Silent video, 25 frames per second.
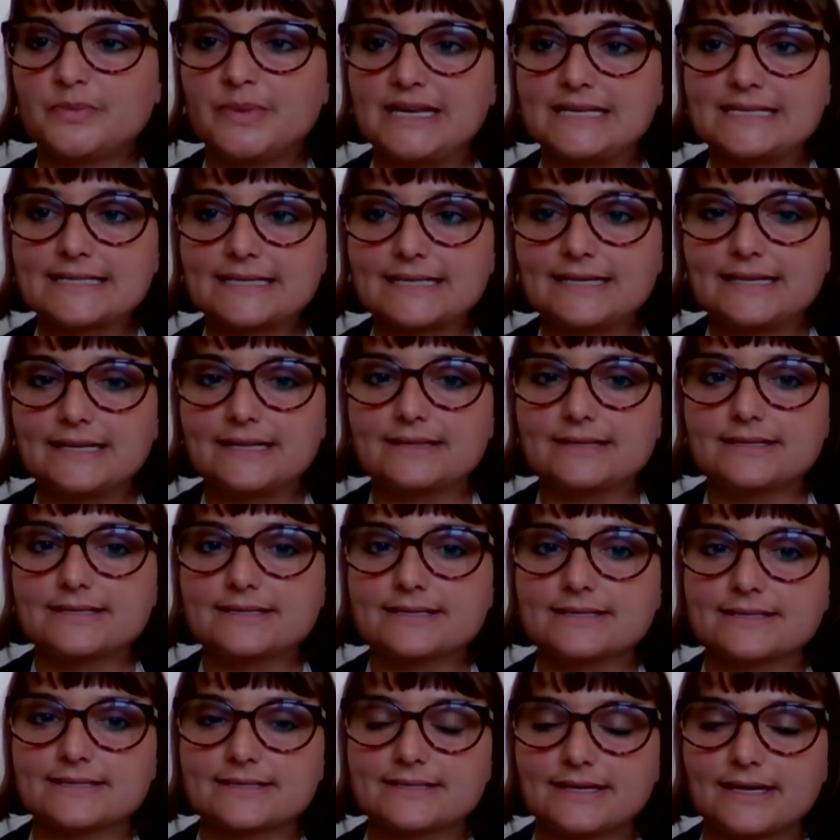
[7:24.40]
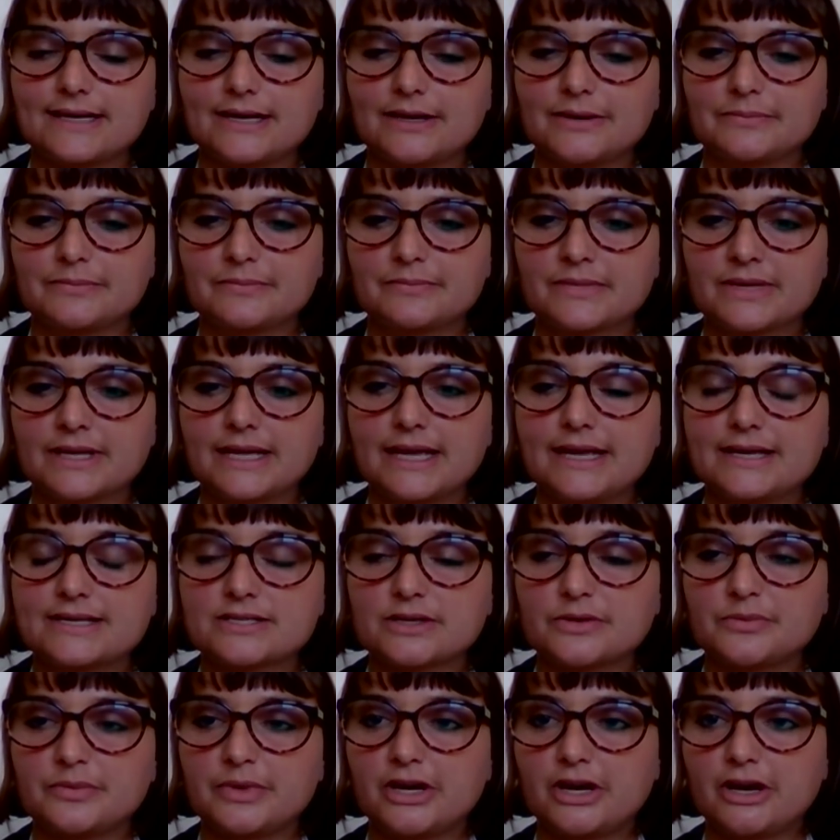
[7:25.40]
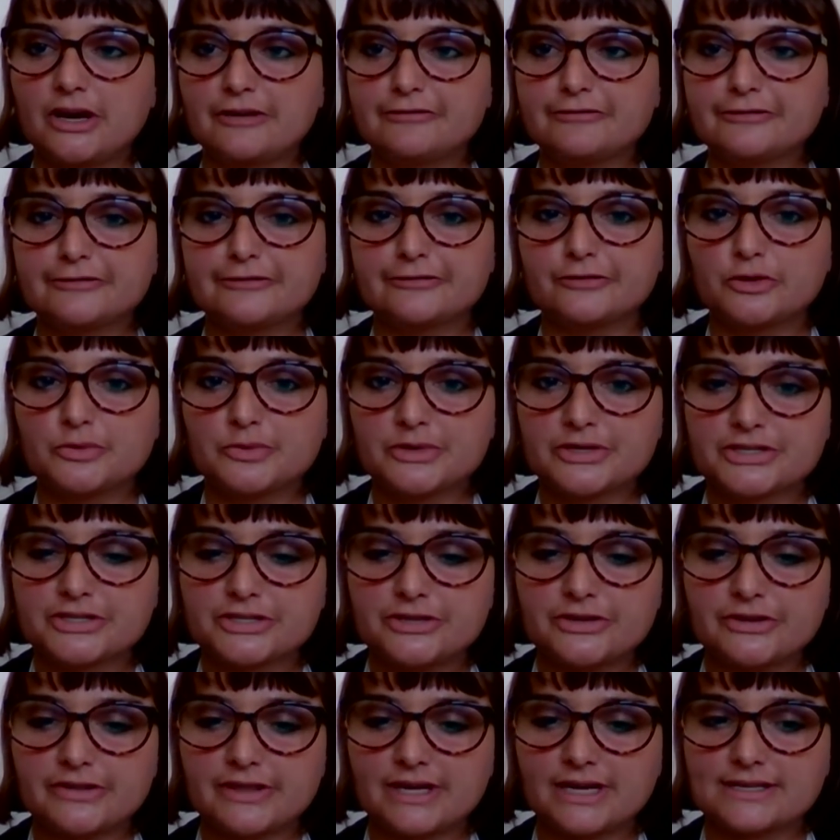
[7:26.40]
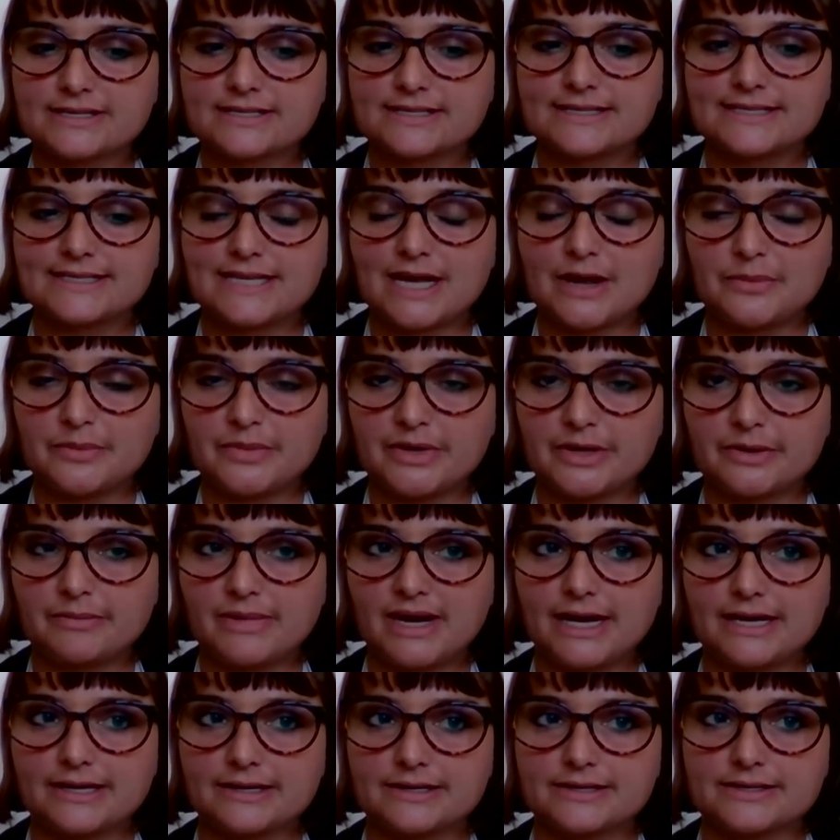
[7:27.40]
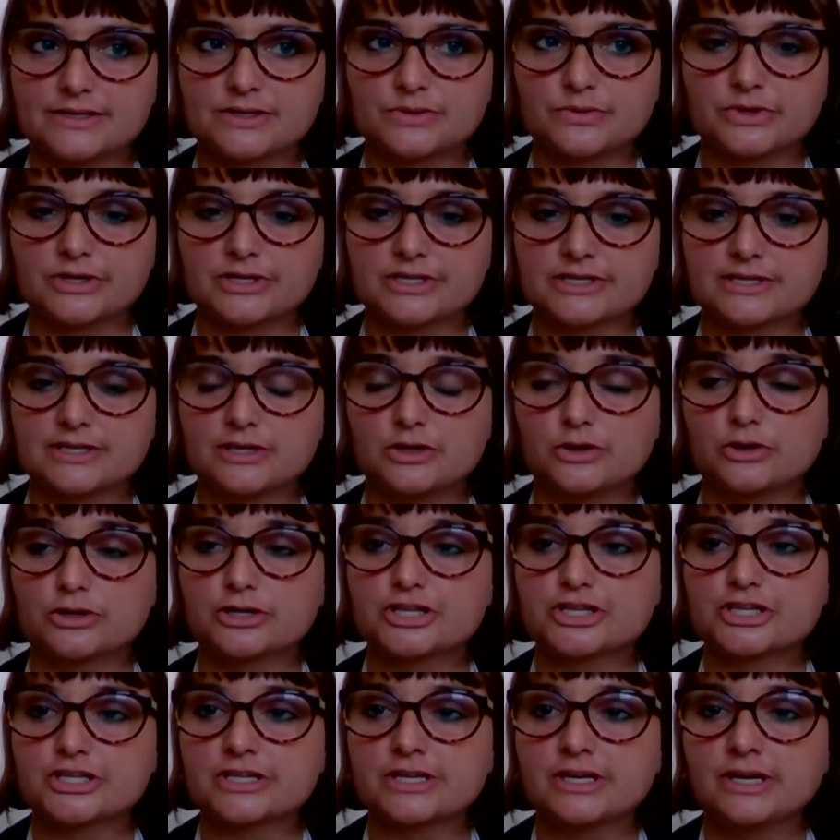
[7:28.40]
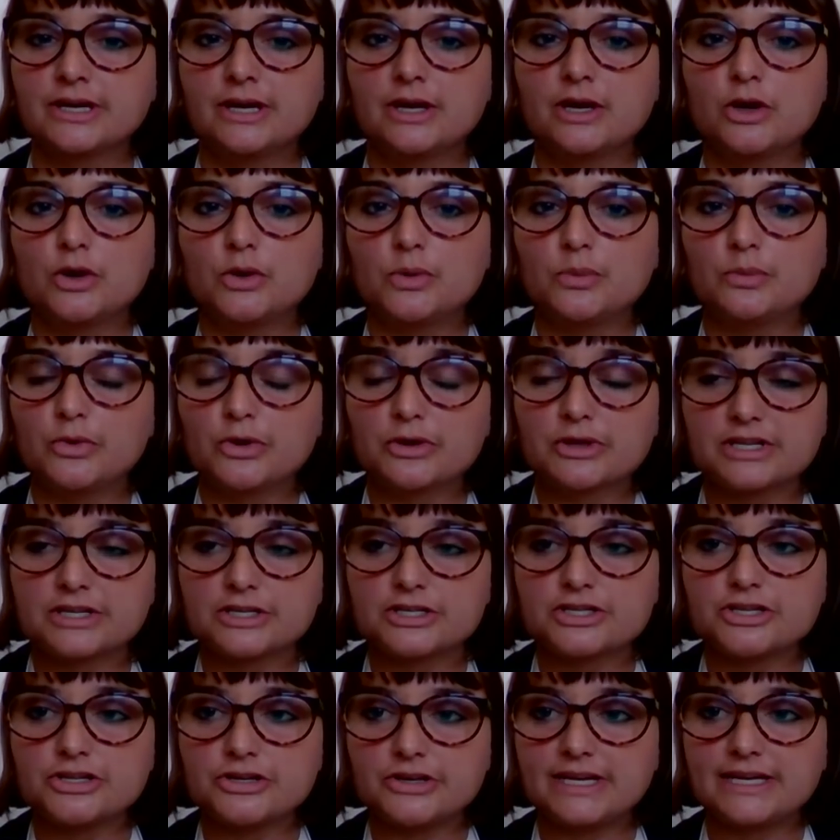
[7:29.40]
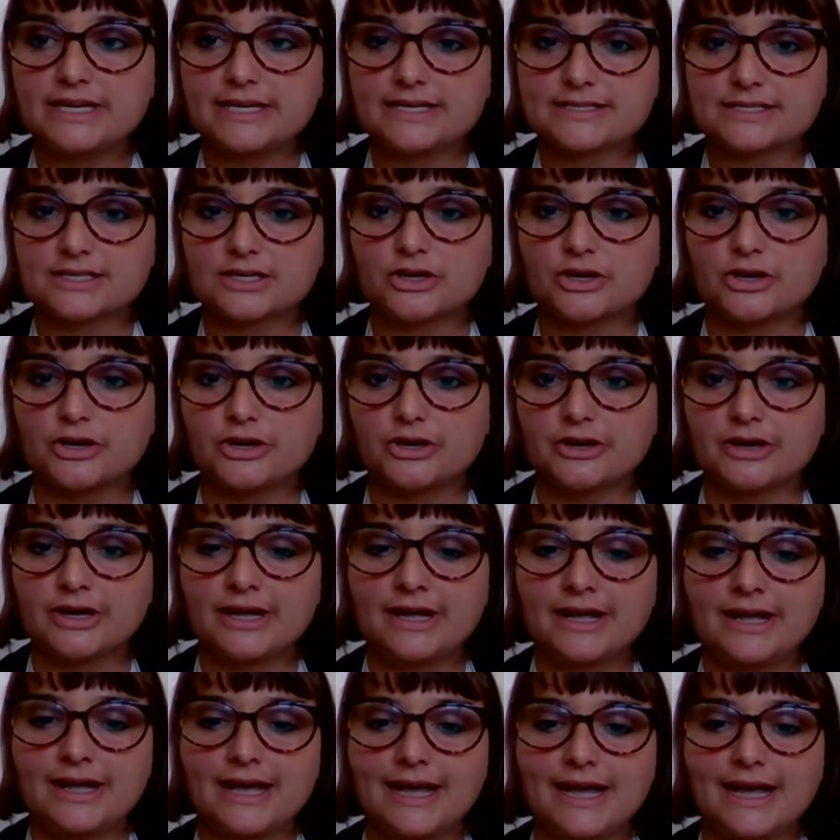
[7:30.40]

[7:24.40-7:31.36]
So basically this case on behalf of almost 2,000 Zambian miners was launched more than 2 years ago.